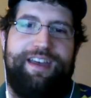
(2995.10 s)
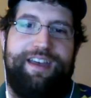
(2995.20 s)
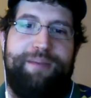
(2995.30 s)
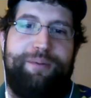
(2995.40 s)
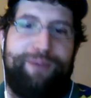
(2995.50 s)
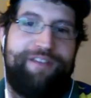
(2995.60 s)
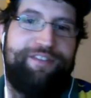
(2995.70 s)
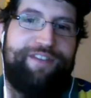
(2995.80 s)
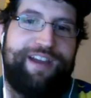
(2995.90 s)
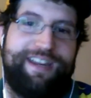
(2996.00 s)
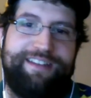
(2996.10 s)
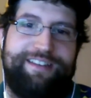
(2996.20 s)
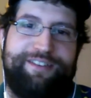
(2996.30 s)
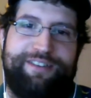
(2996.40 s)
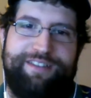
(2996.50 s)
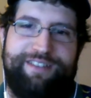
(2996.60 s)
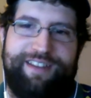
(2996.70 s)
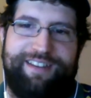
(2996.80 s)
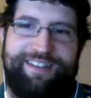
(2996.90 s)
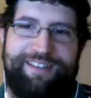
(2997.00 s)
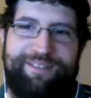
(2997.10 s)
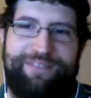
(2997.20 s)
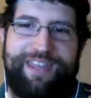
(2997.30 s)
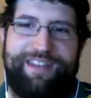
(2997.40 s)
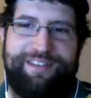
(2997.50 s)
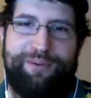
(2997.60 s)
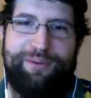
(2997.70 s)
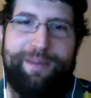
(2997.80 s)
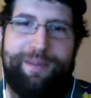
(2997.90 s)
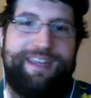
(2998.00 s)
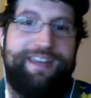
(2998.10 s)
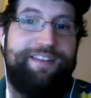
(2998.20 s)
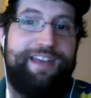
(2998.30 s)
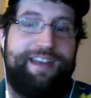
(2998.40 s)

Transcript: But we have the Vikings as our defense, and so we're banking on that